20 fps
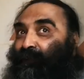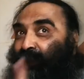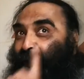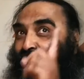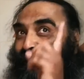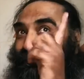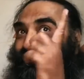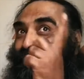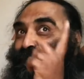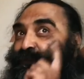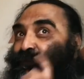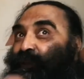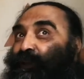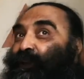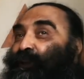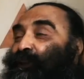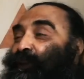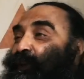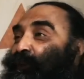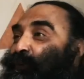then, if you see
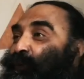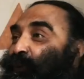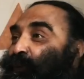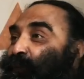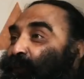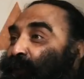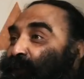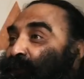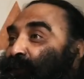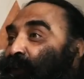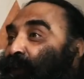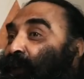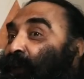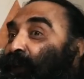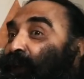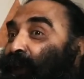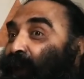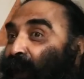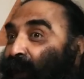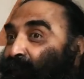in the universe,
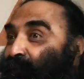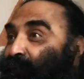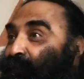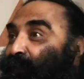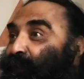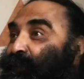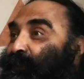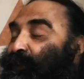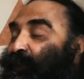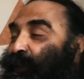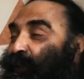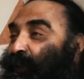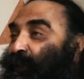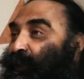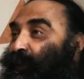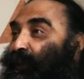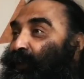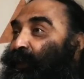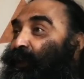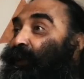
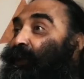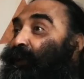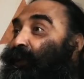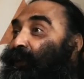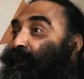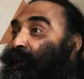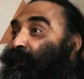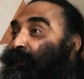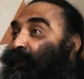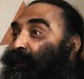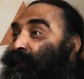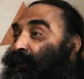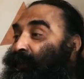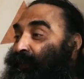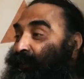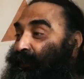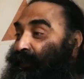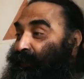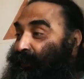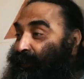everything in
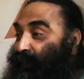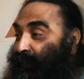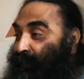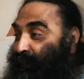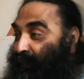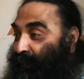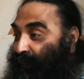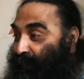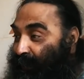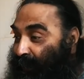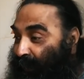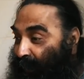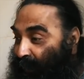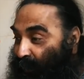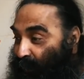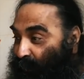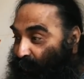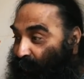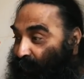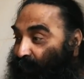
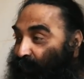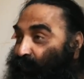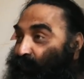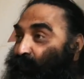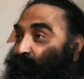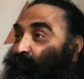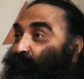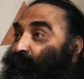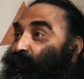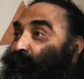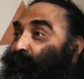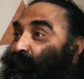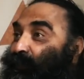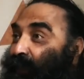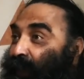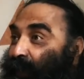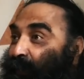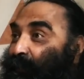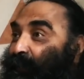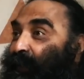according to
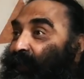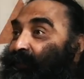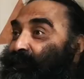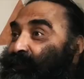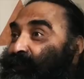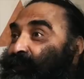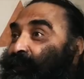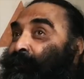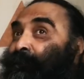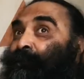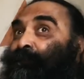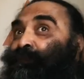dharmas.